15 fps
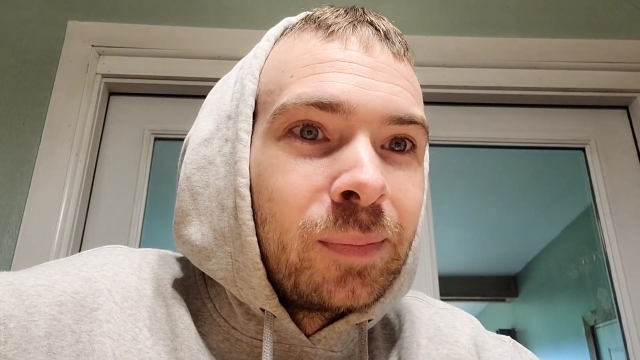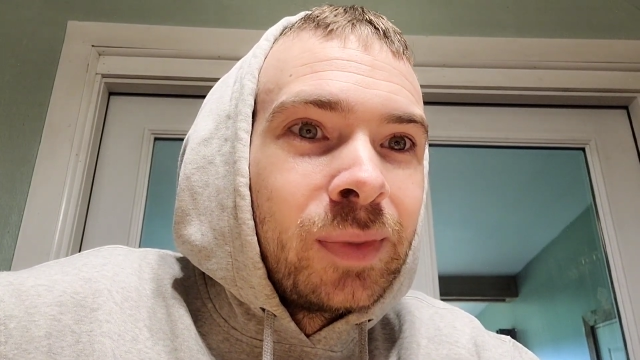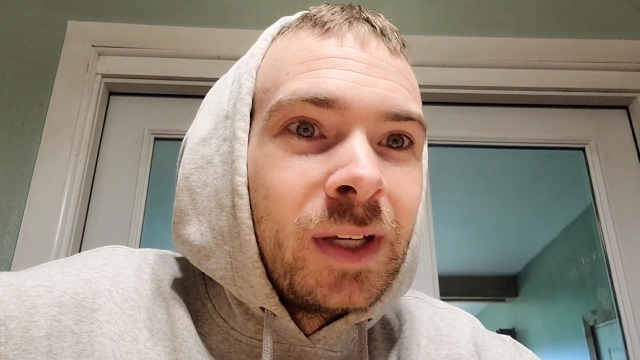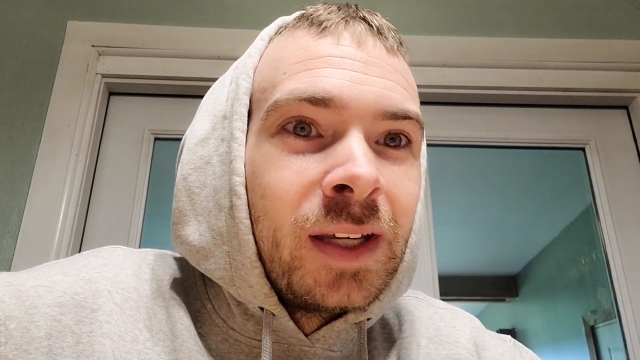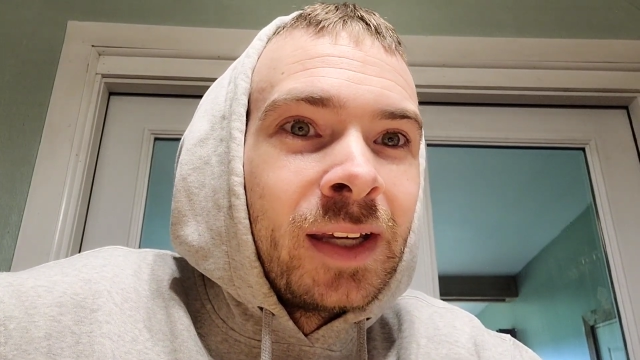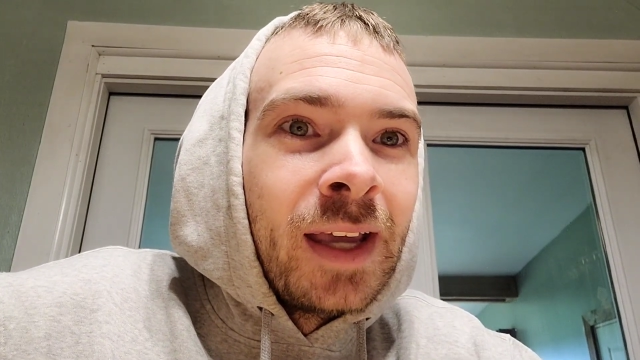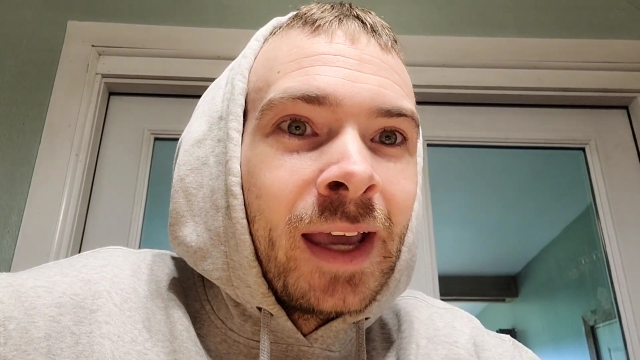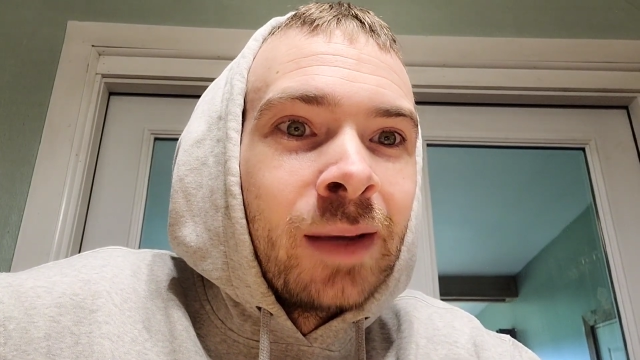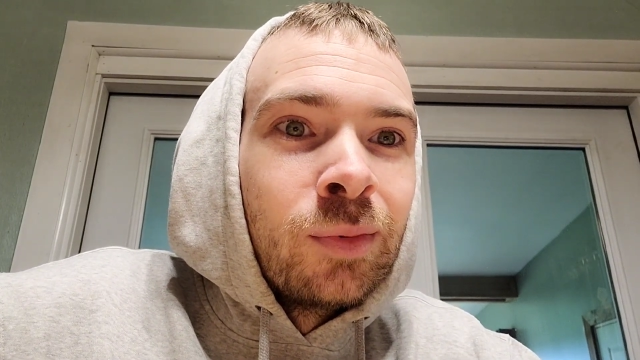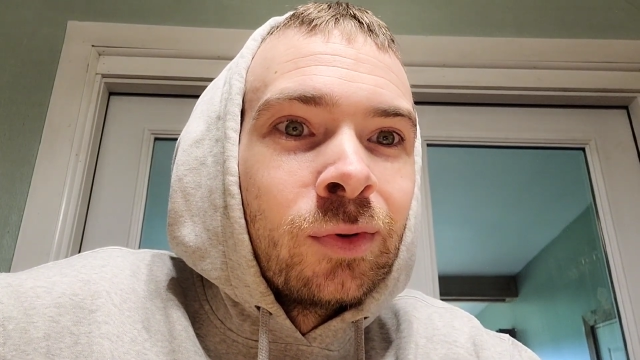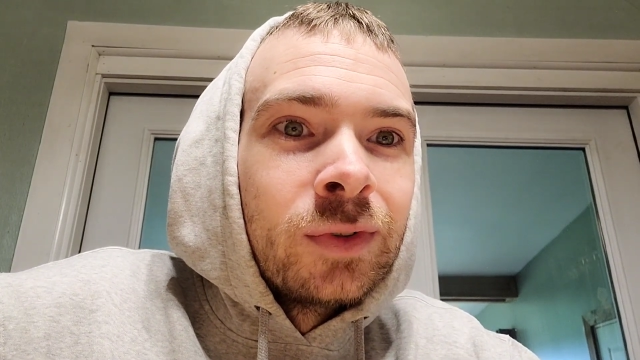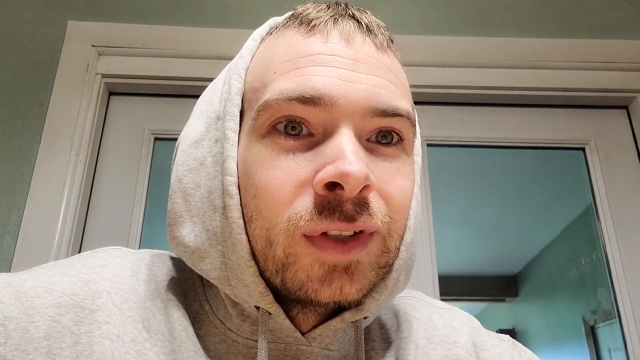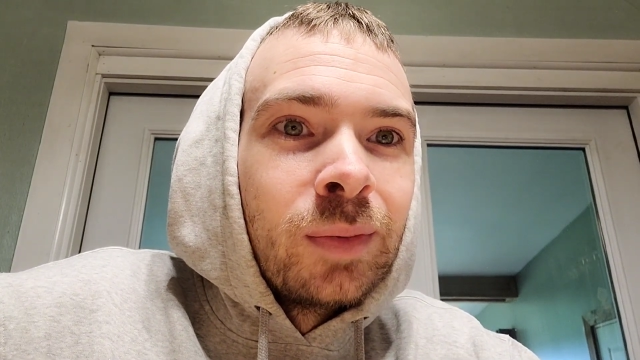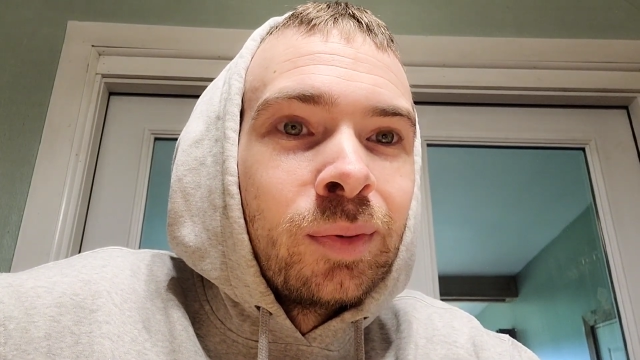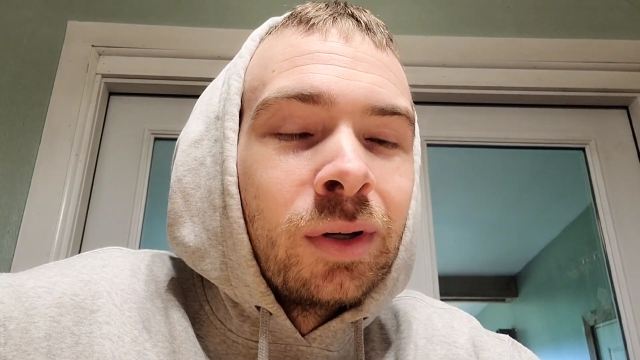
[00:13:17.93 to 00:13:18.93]
being
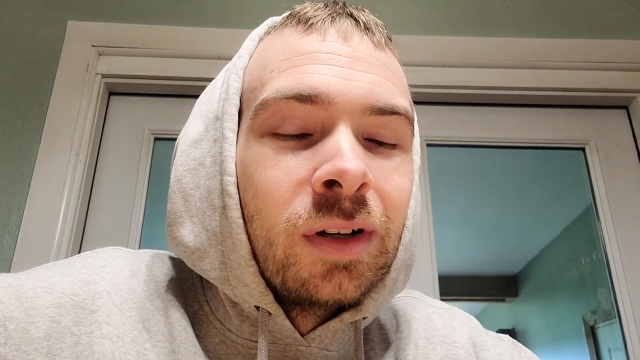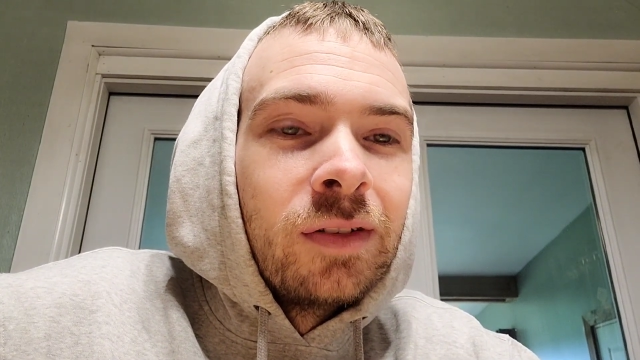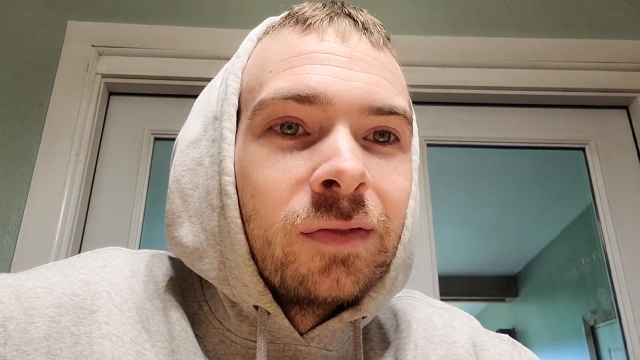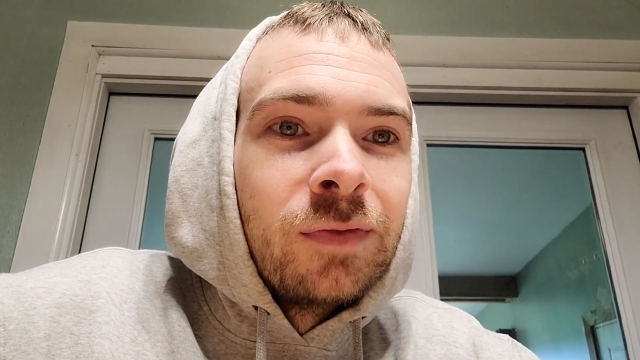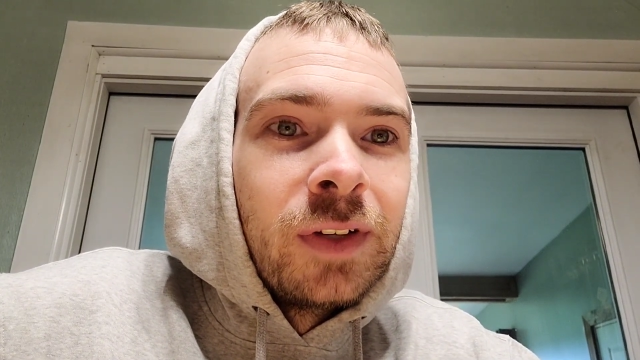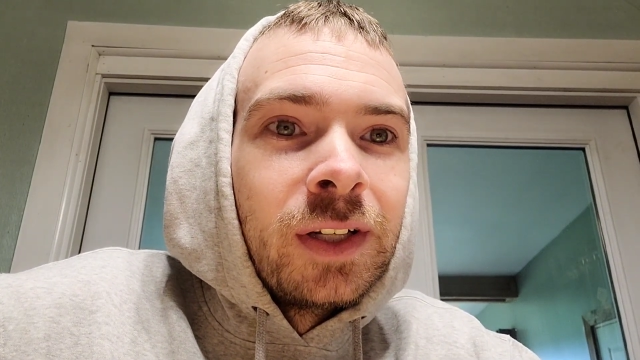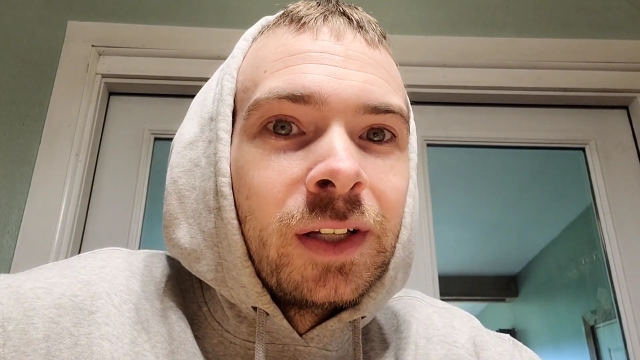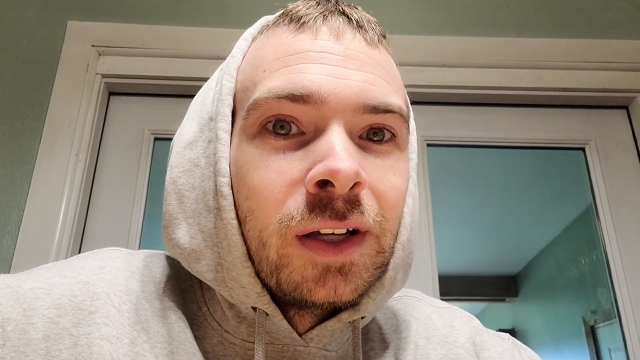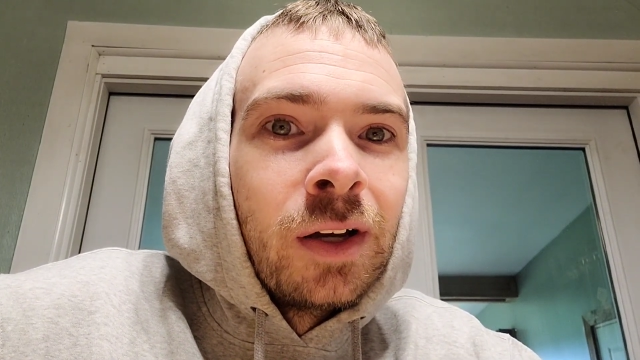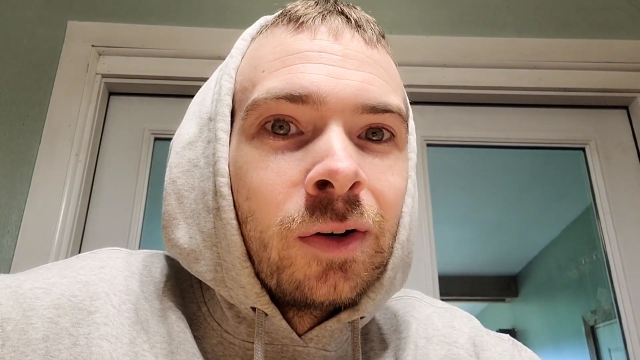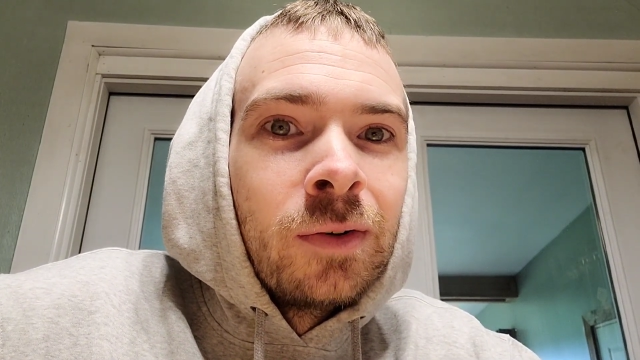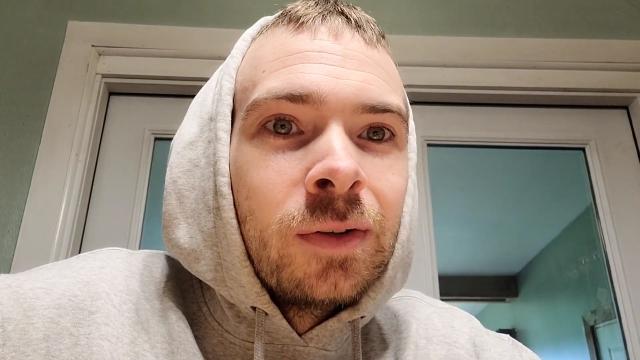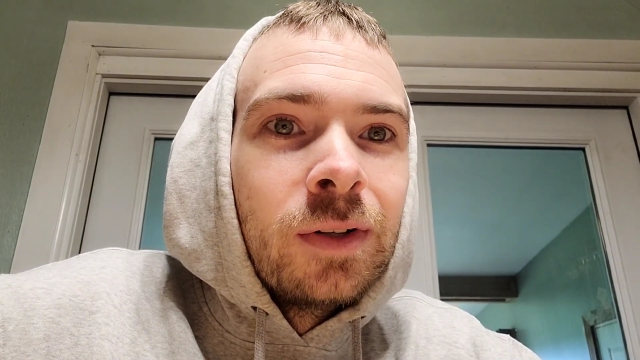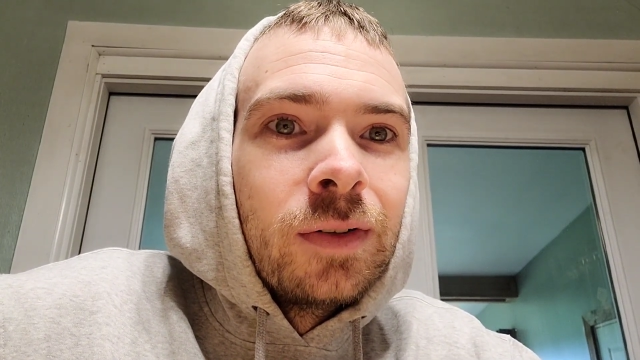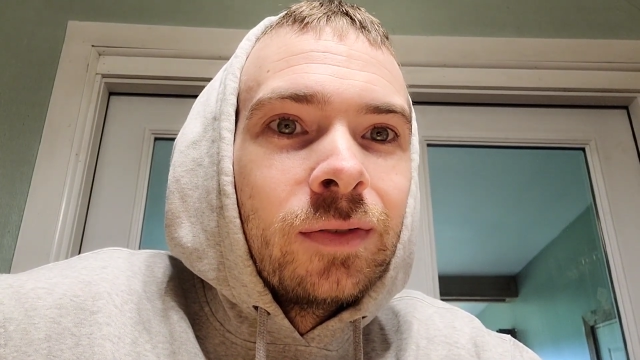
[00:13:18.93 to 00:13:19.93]
able to put
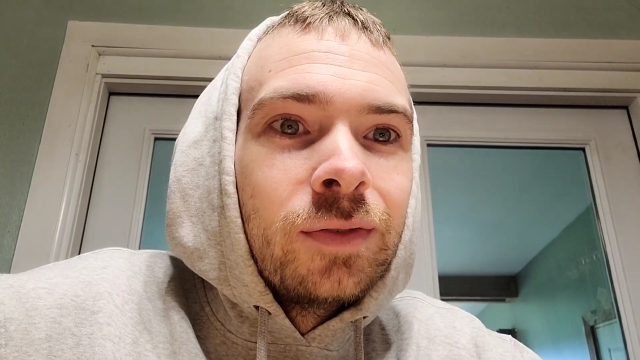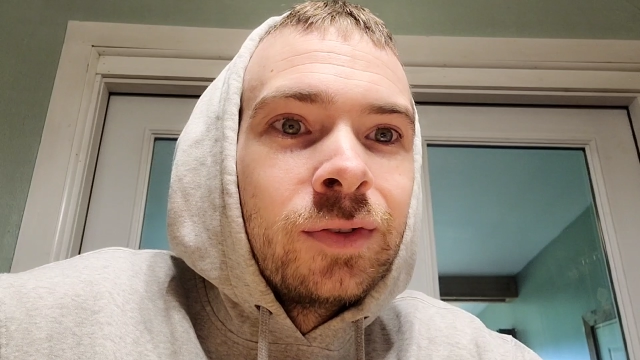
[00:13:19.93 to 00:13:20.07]
video